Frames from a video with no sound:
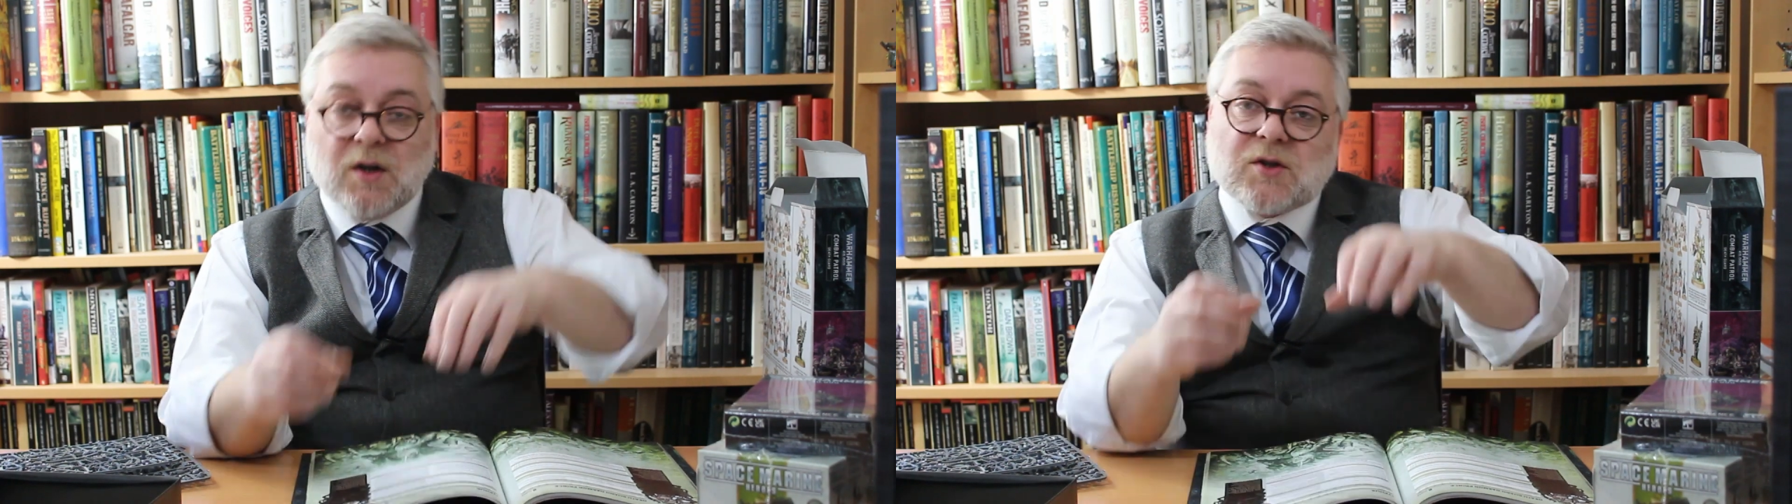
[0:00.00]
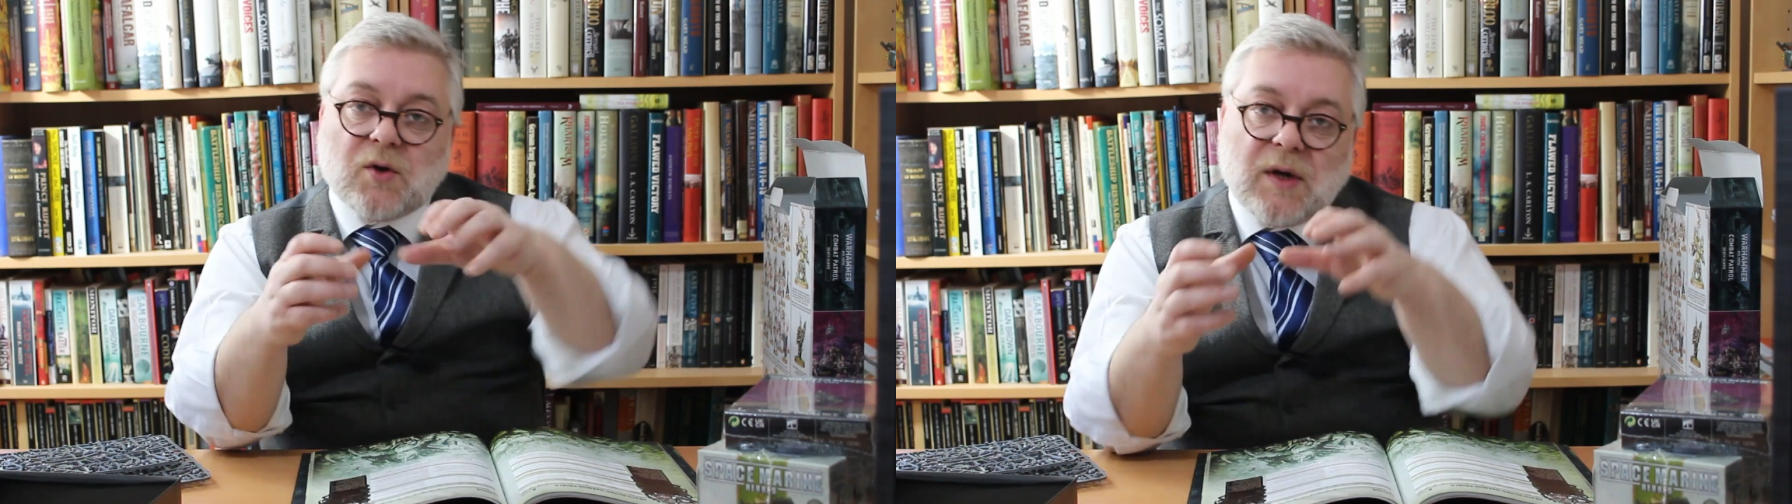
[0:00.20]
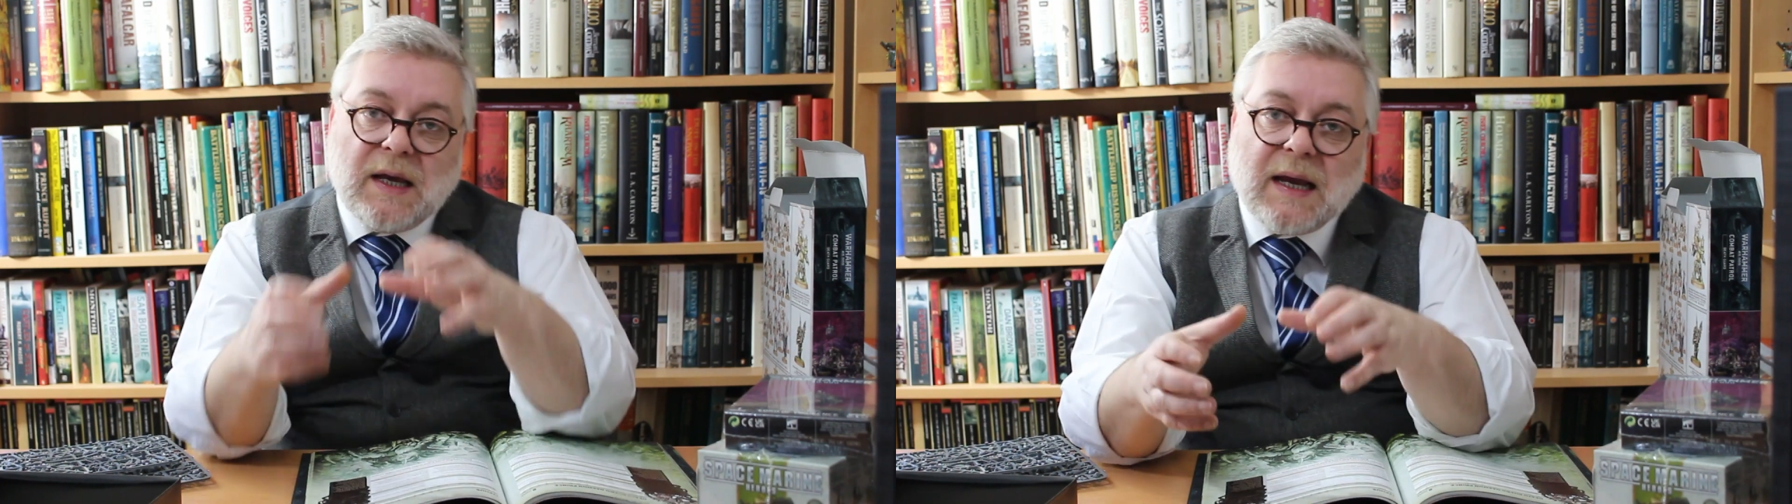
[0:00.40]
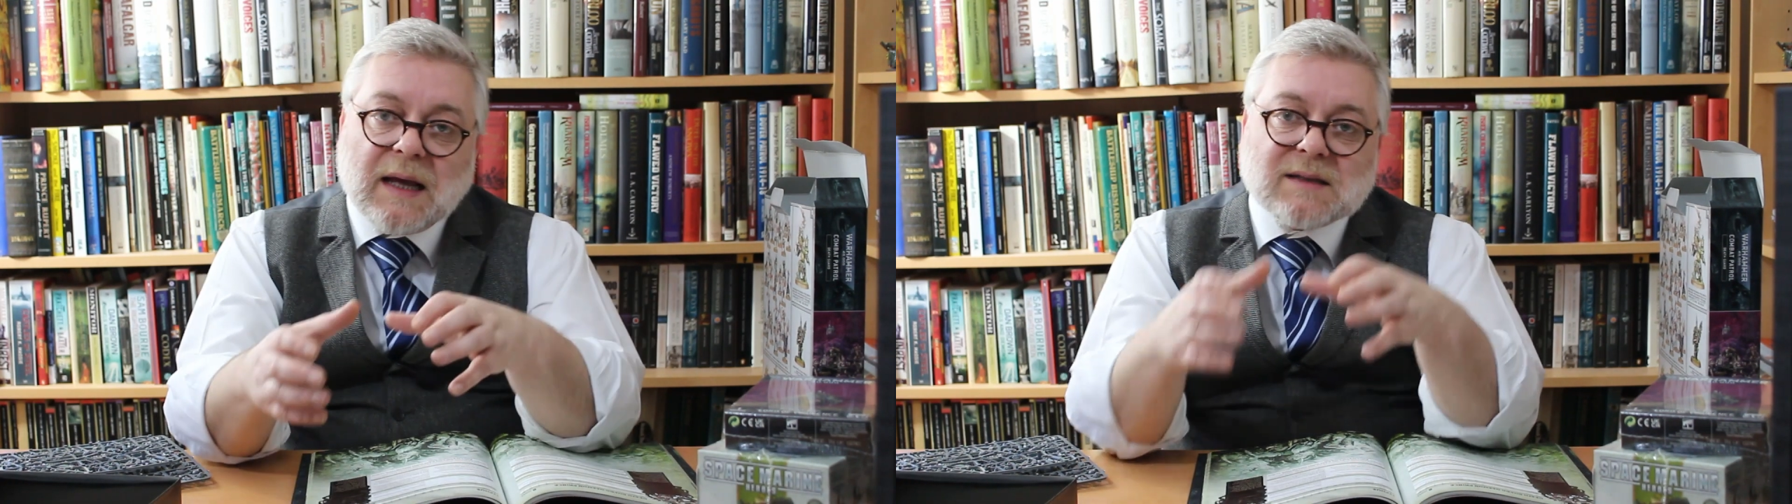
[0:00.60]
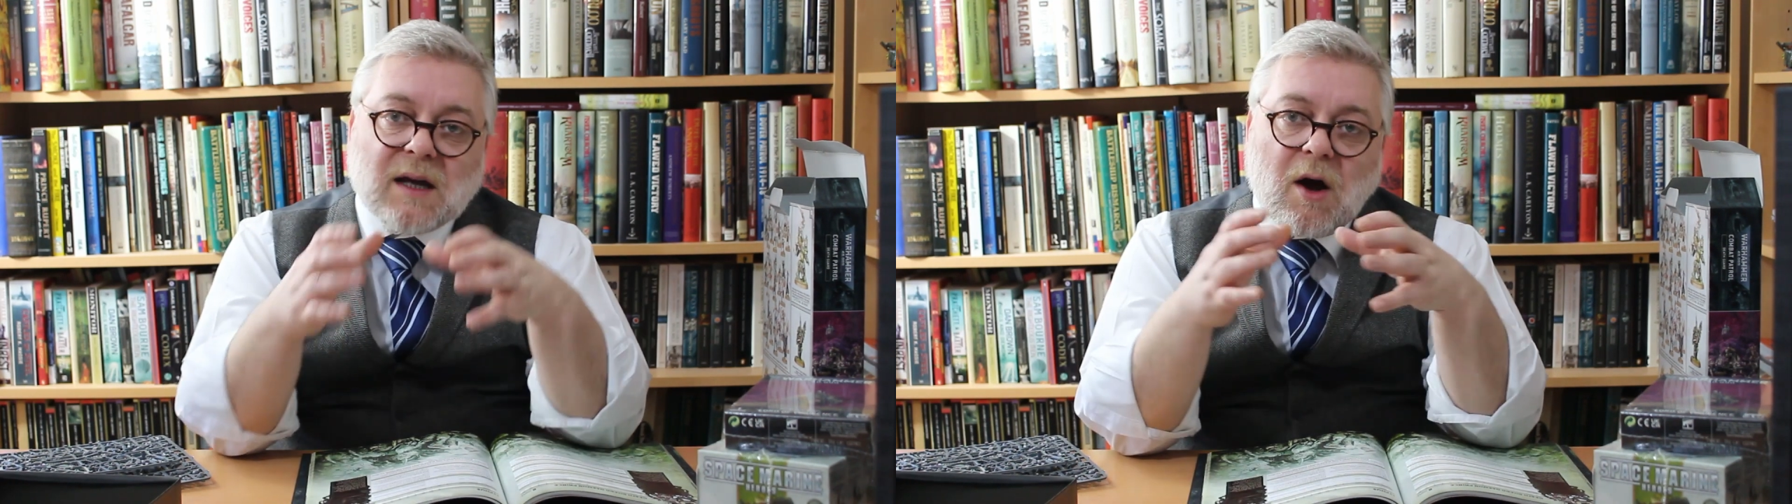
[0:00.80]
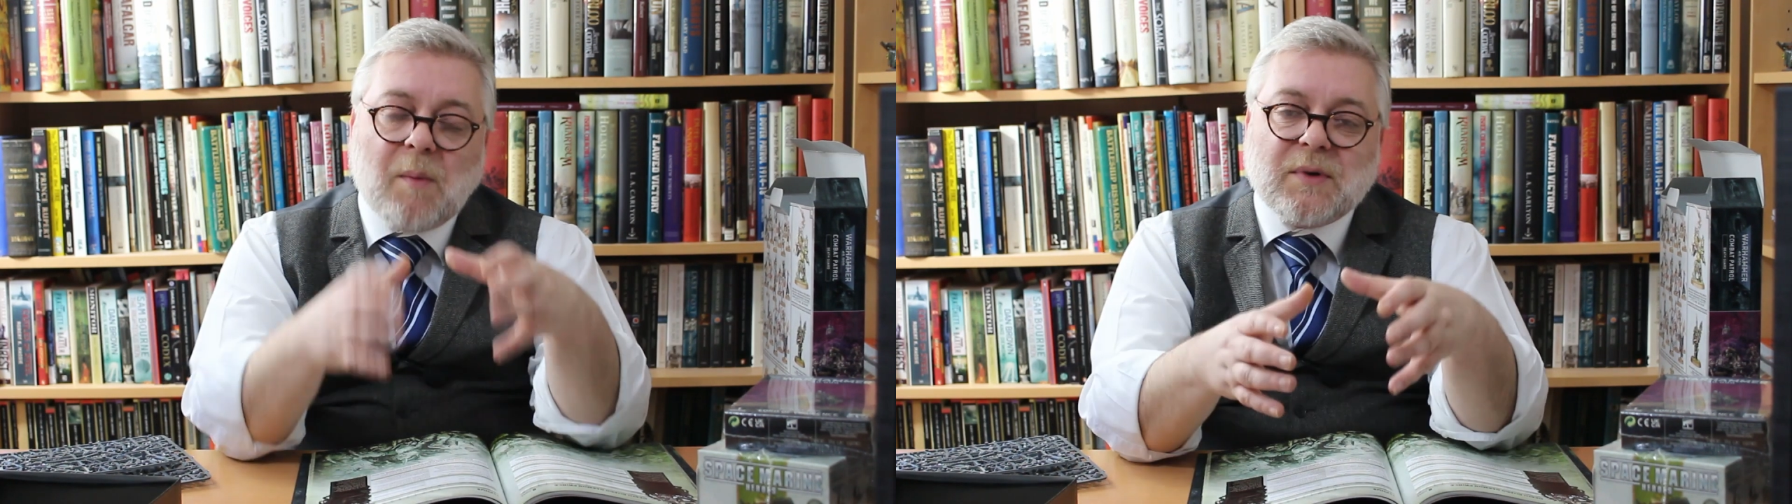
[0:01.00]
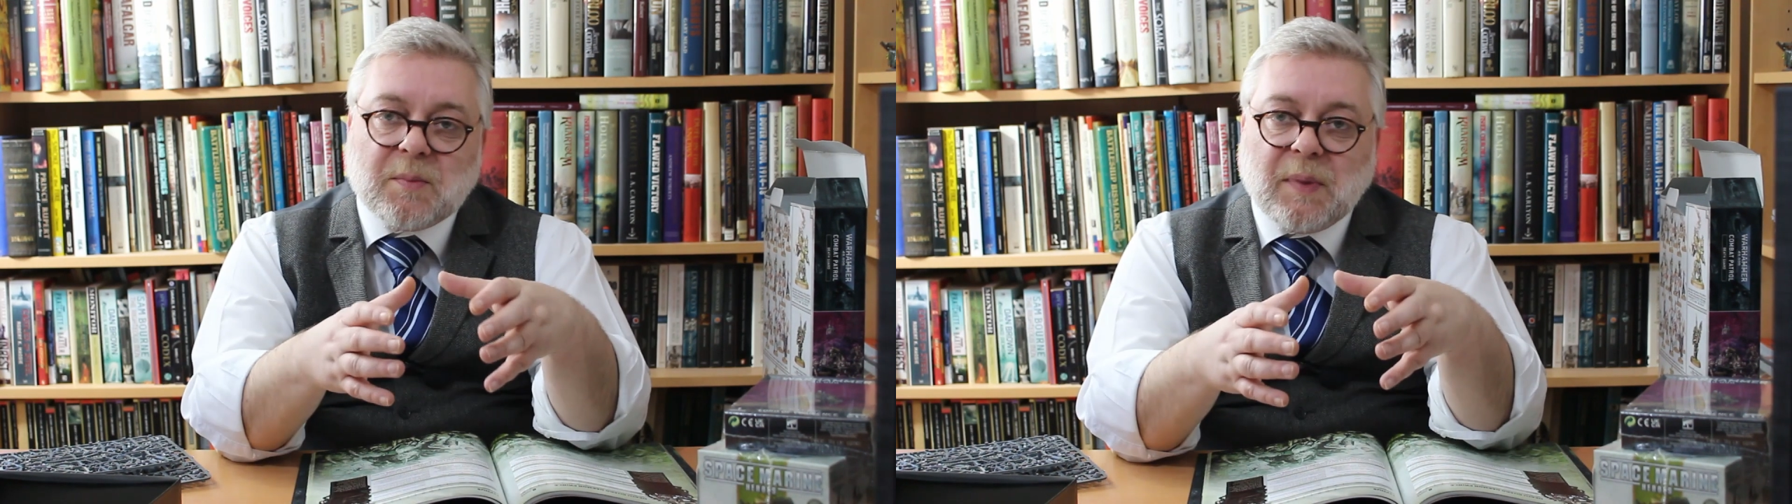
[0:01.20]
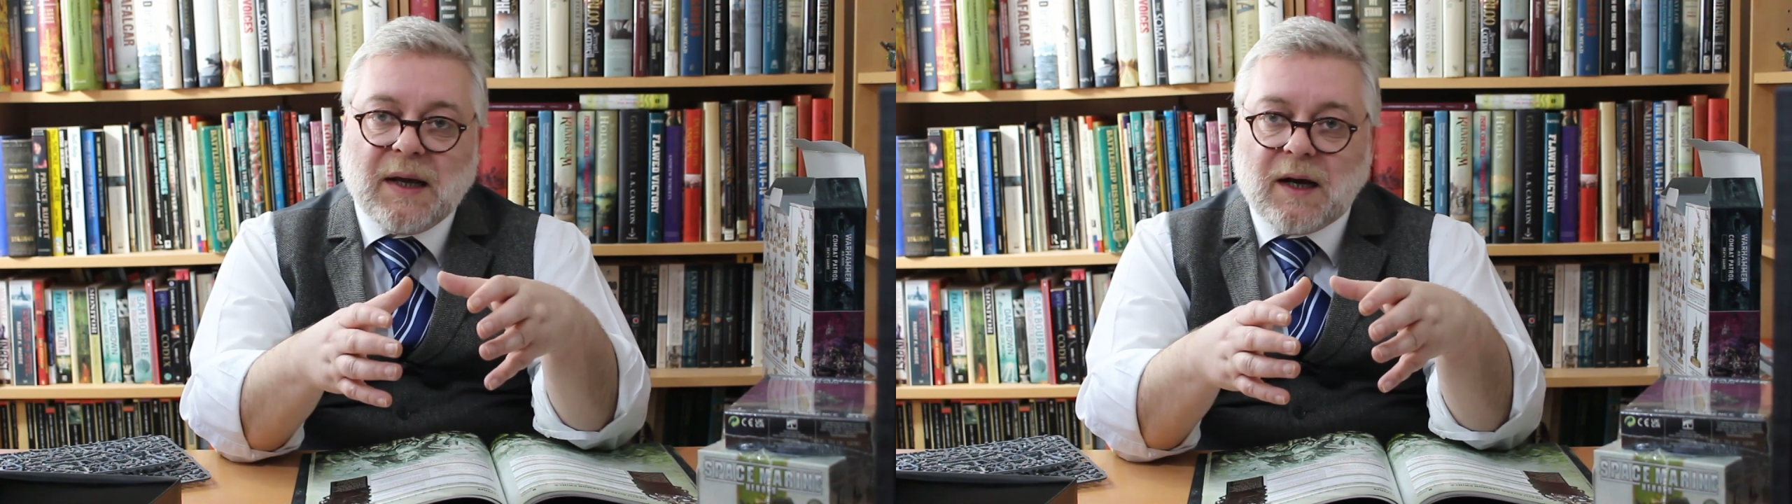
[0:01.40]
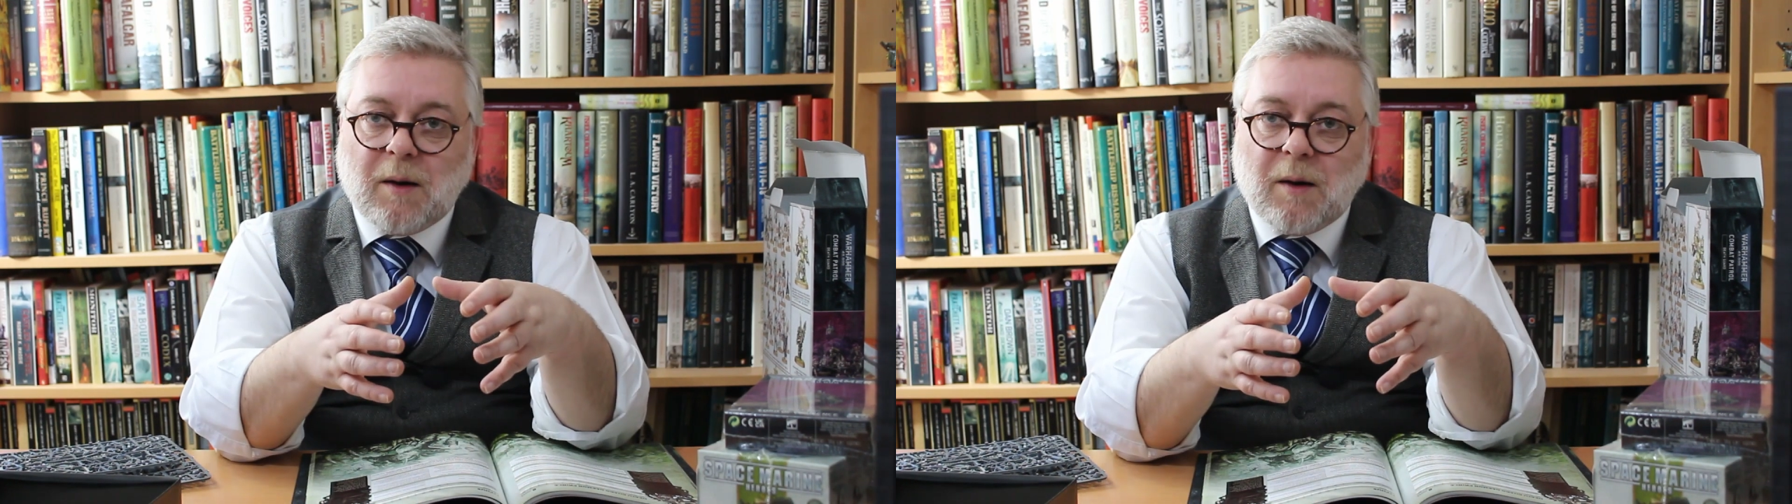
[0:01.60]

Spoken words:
So he has the Harbinger Plague